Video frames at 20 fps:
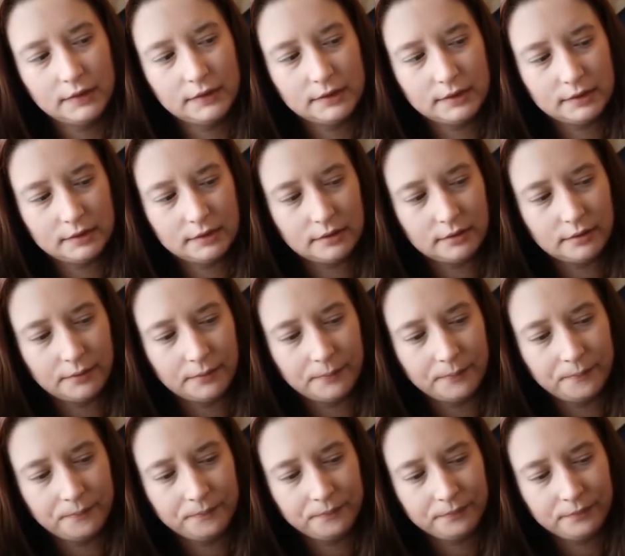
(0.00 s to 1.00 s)
it's,
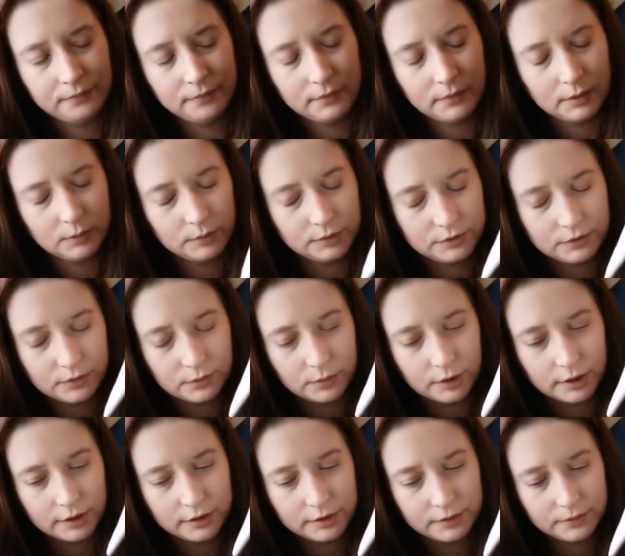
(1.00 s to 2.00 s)
what's the
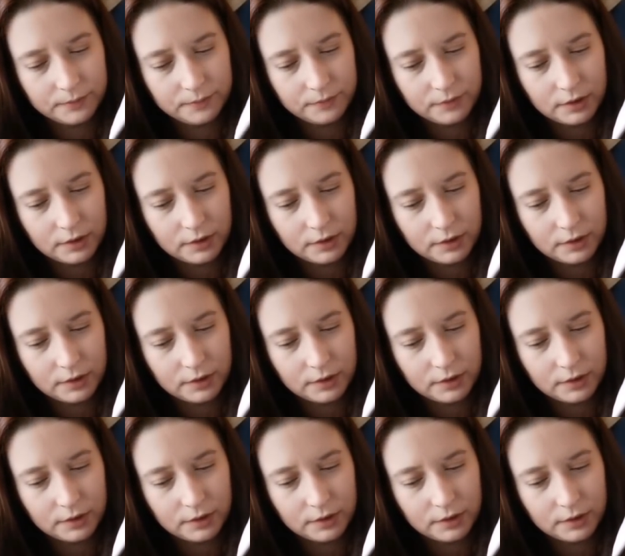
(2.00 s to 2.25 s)
word?